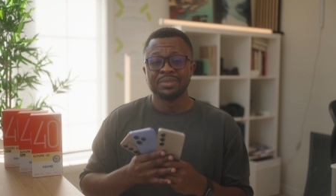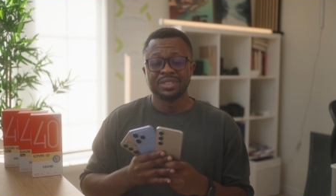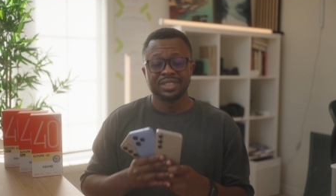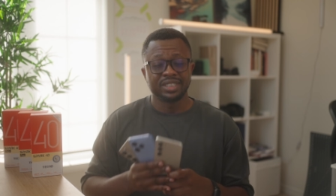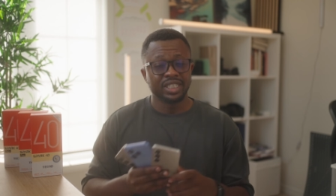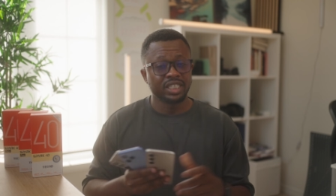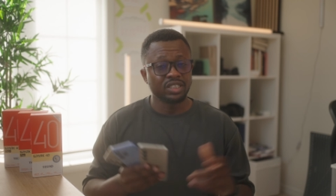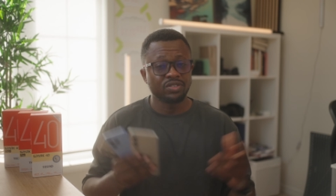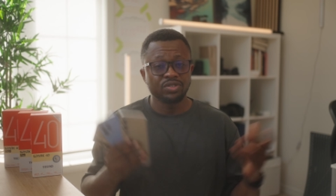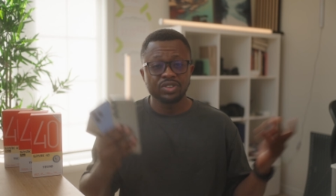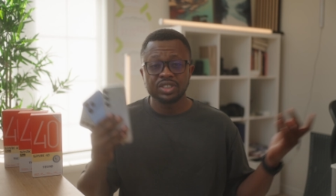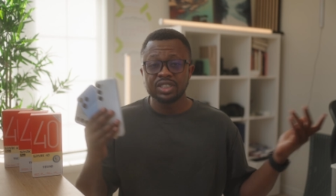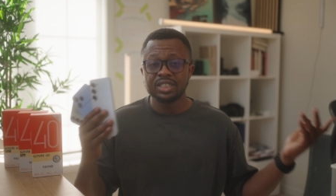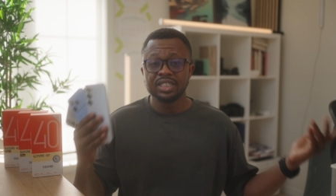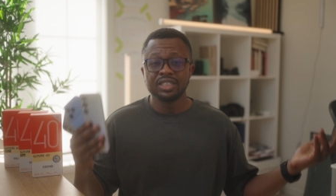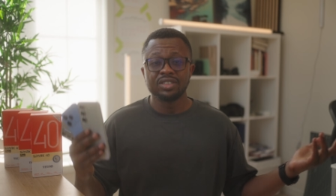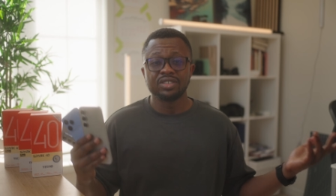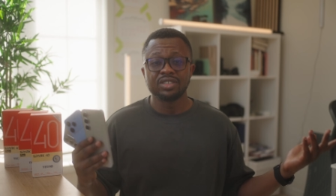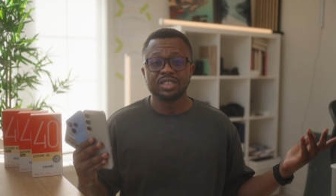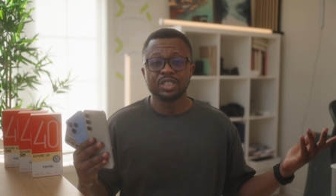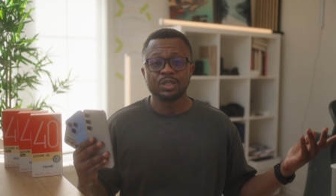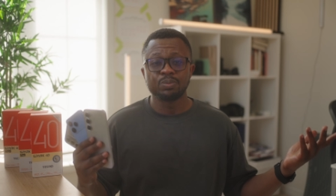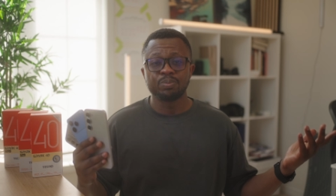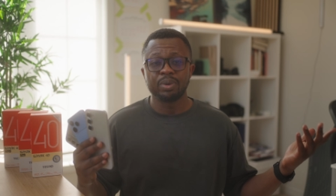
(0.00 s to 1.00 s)
Thanks for staying
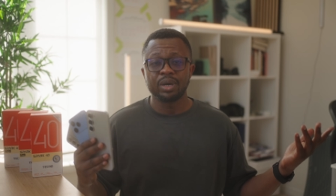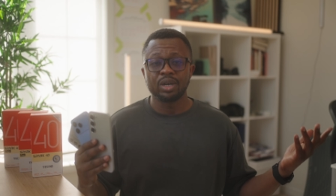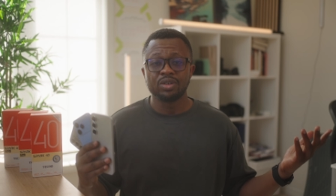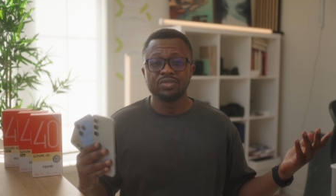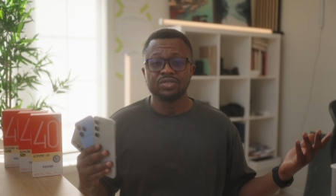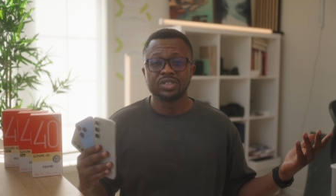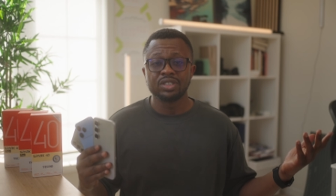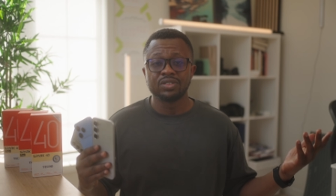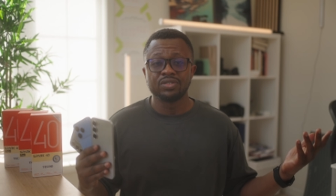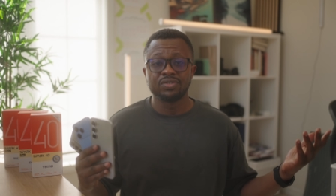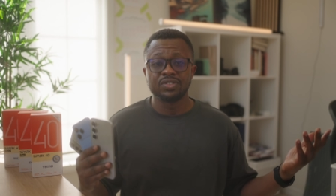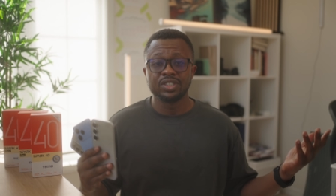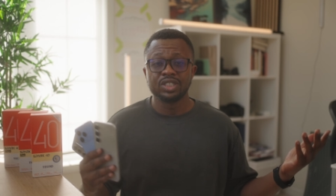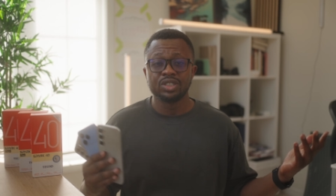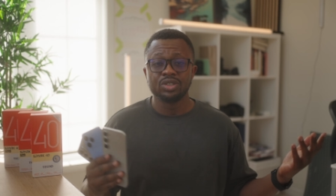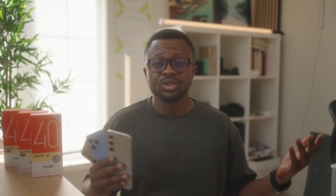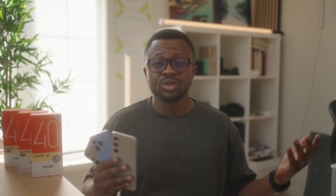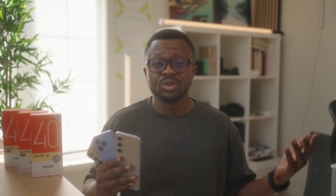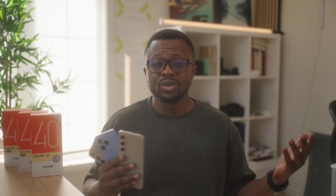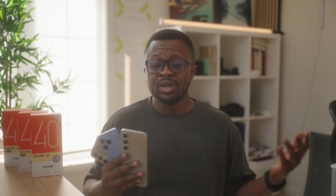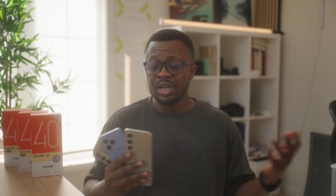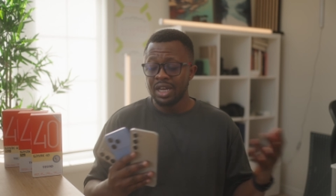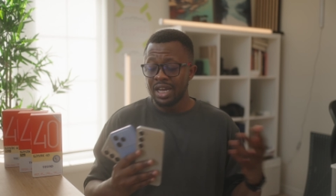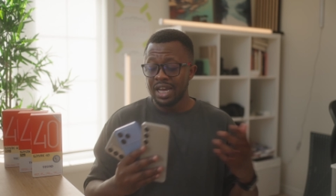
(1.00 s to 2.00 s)
to this part of this
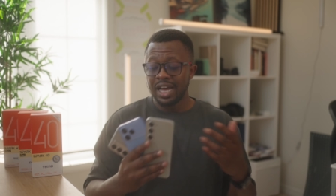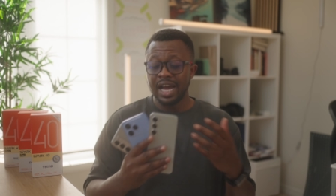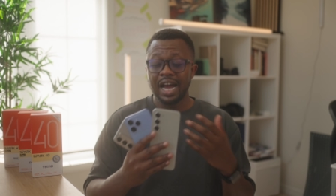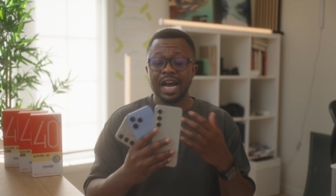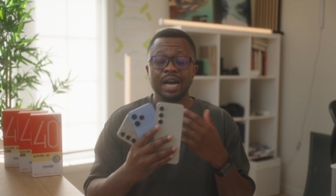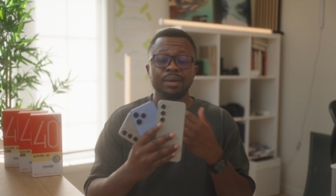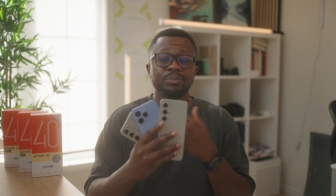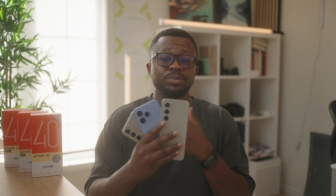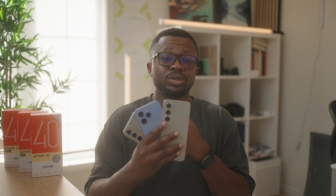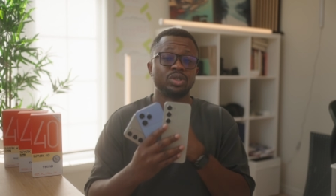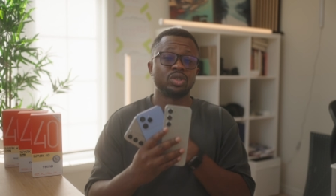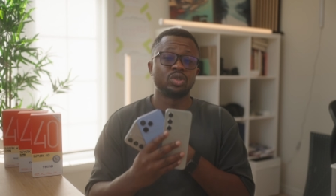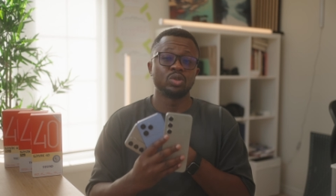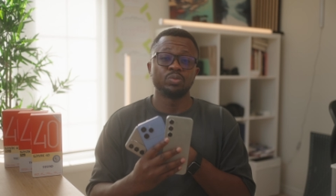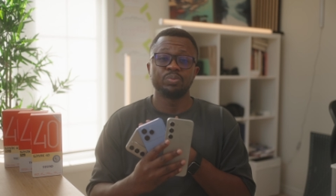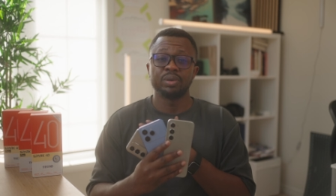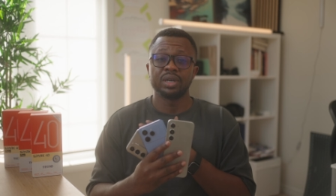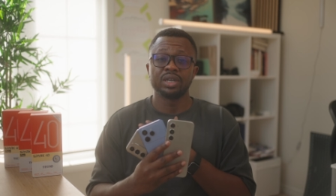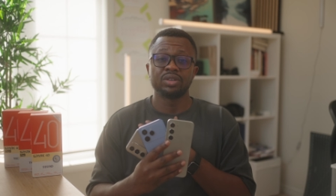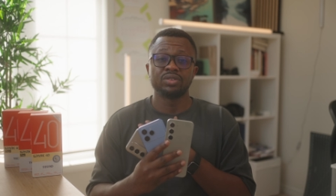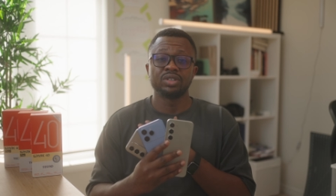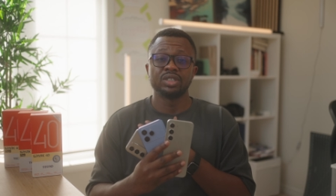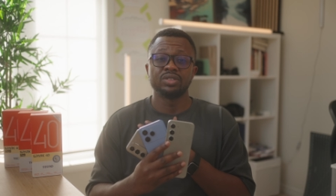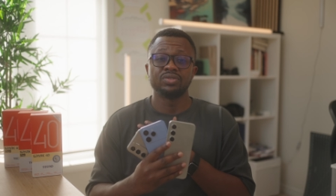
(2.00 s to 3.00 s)
video. I'm
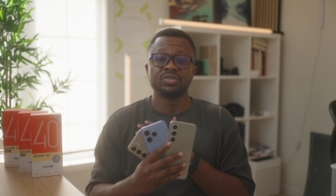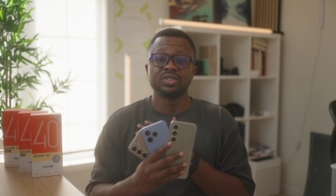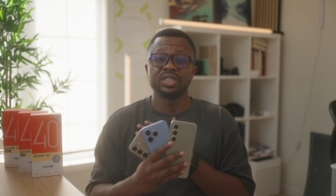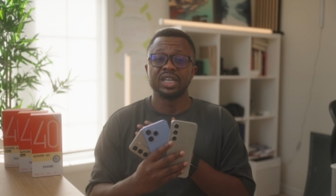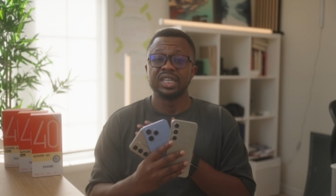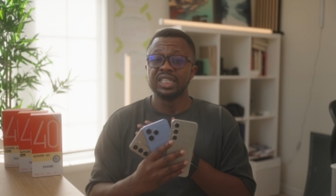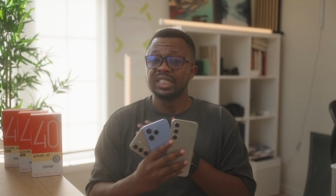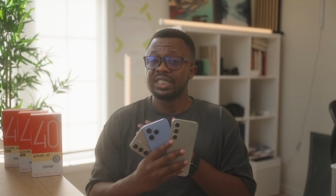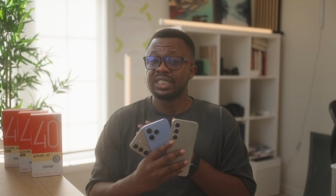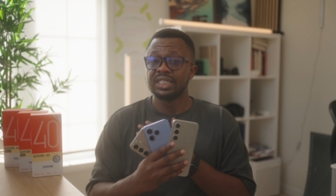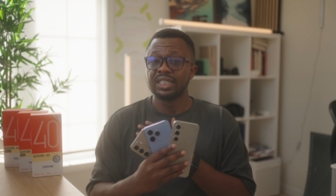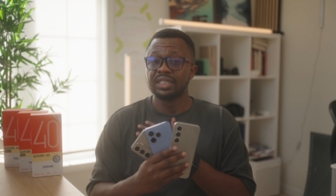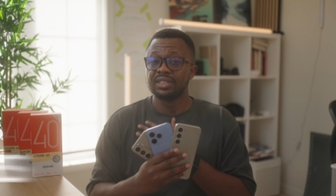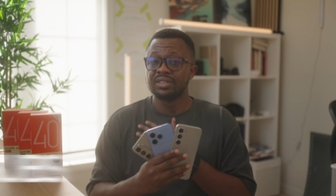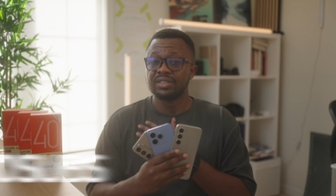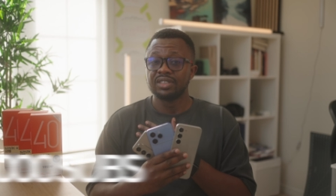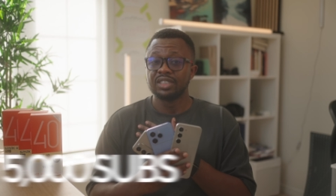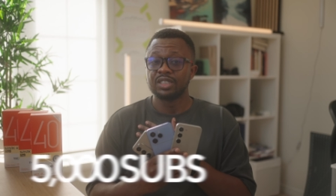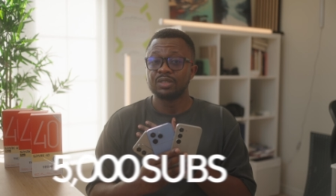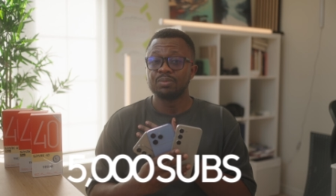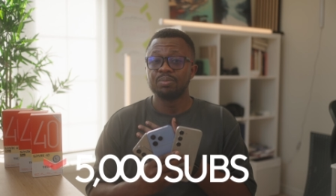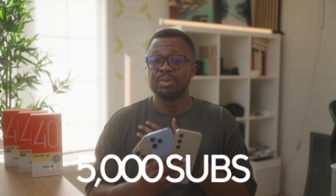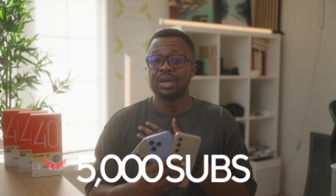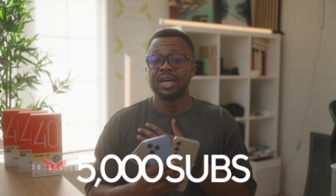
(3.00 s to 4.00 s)
super grateful that you stayed to
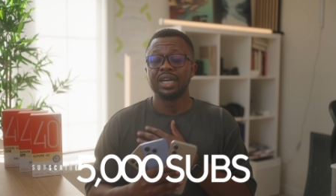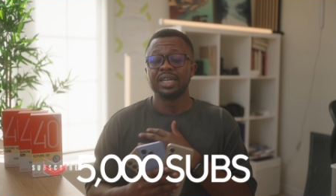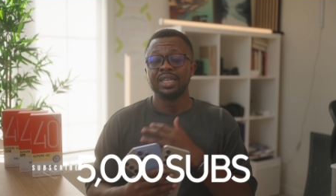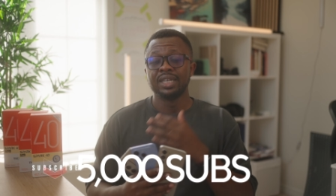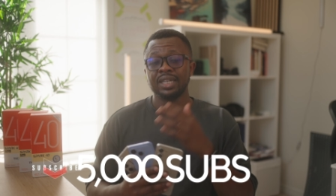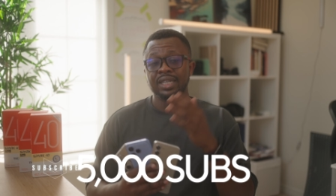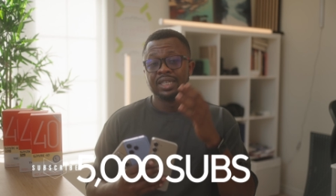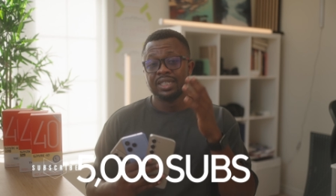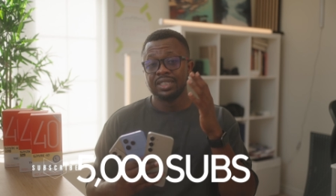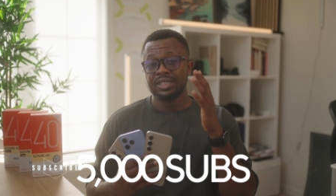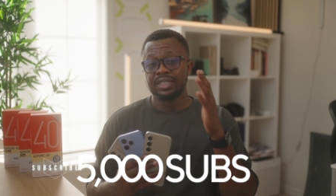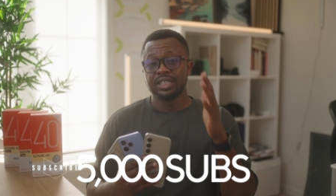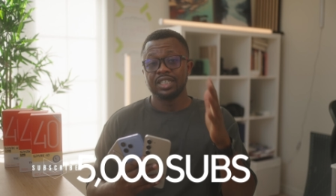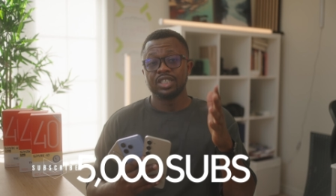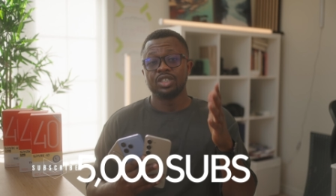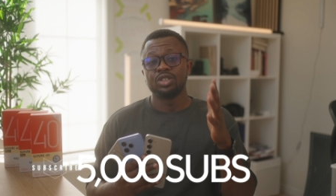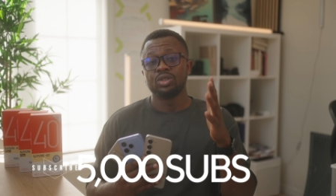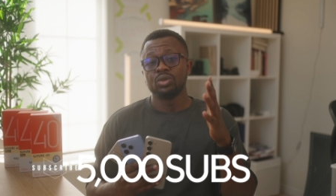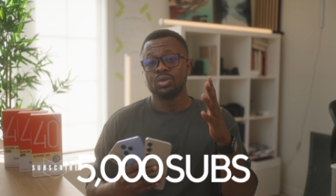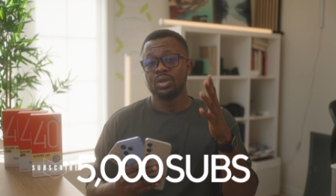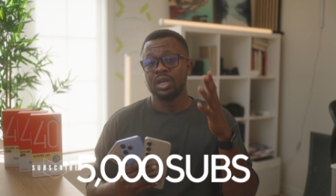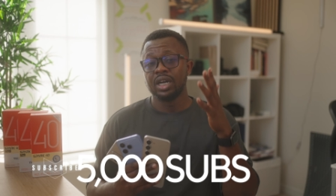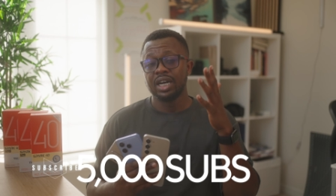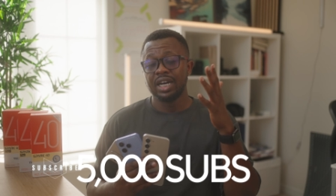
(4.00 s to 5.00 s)
this part. Thank
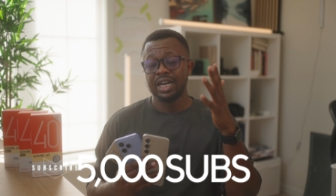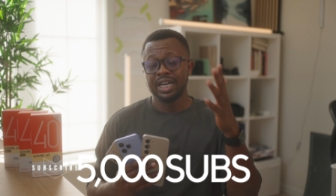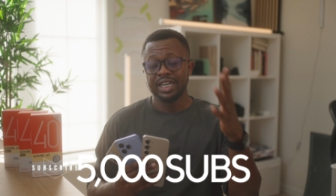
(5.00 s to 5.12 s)
you.